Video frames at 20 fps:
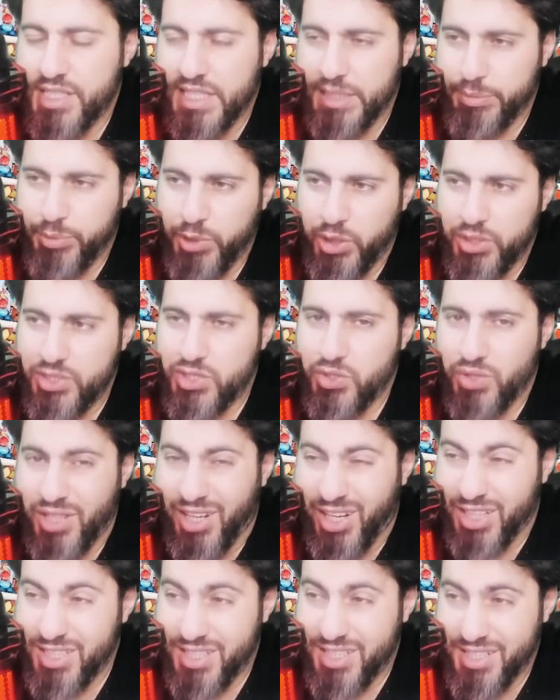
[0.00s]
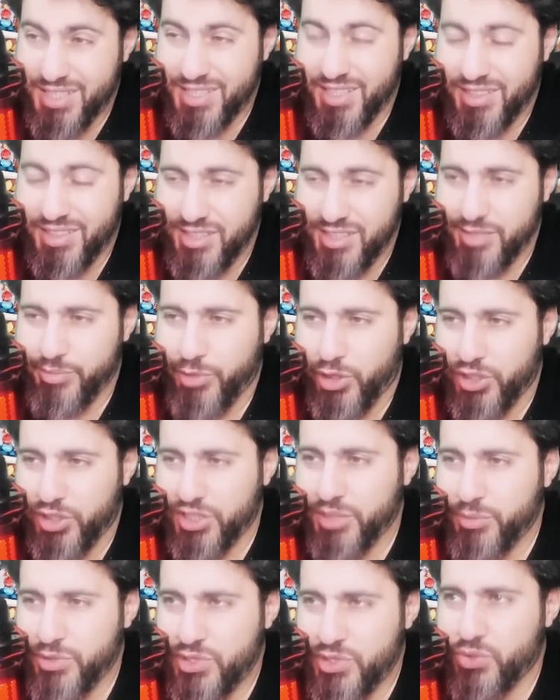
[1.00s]
Drapion is your hardest hitting
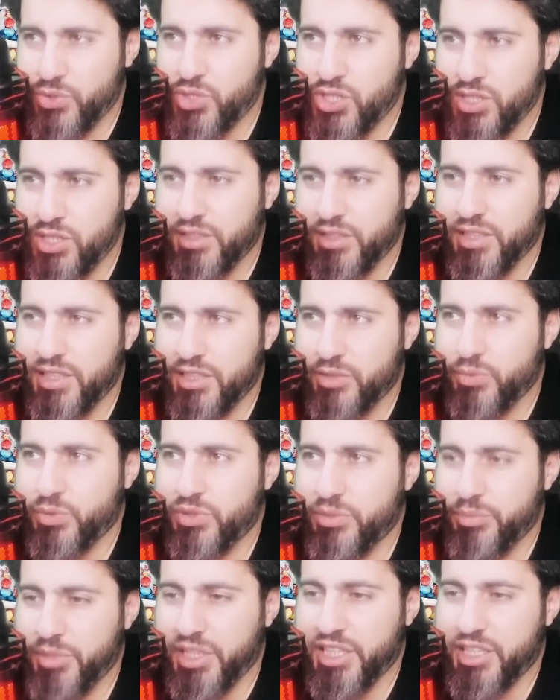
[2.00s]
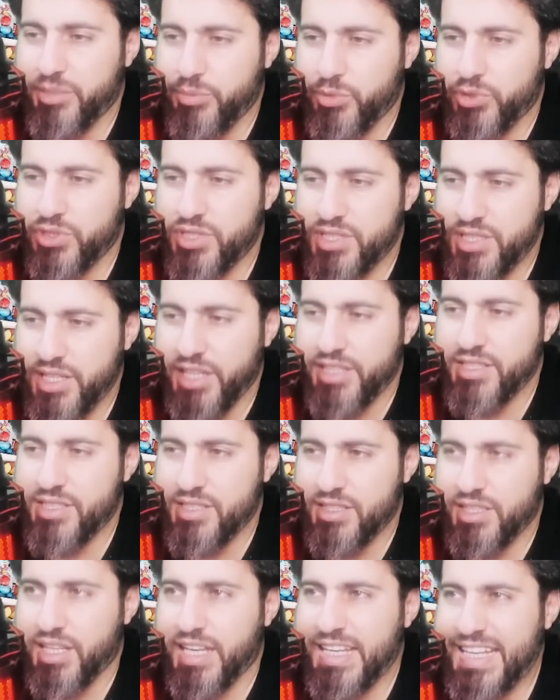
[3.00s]
Pokemon, so shielding it would make more sense.
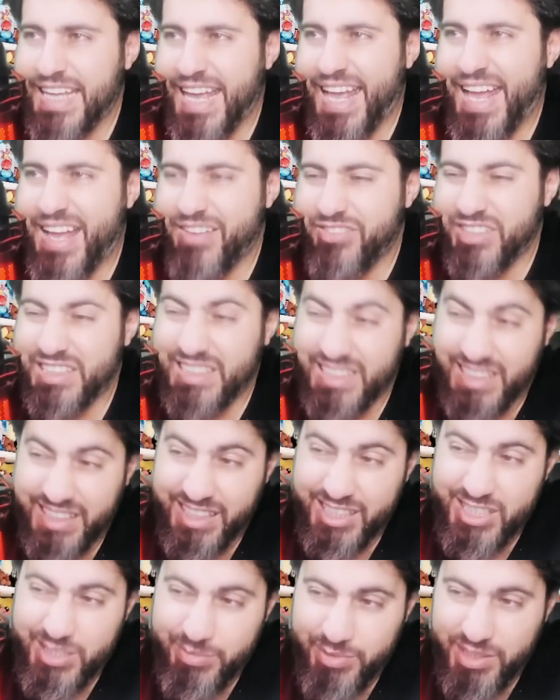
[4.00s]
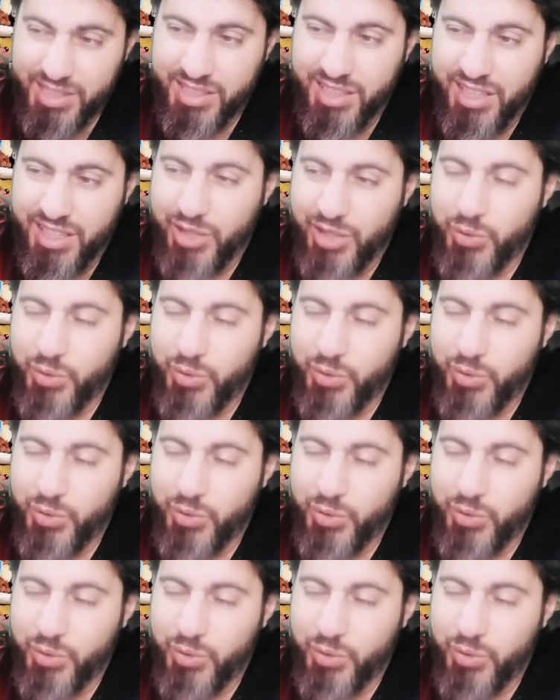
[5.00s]
They have a Diggersby.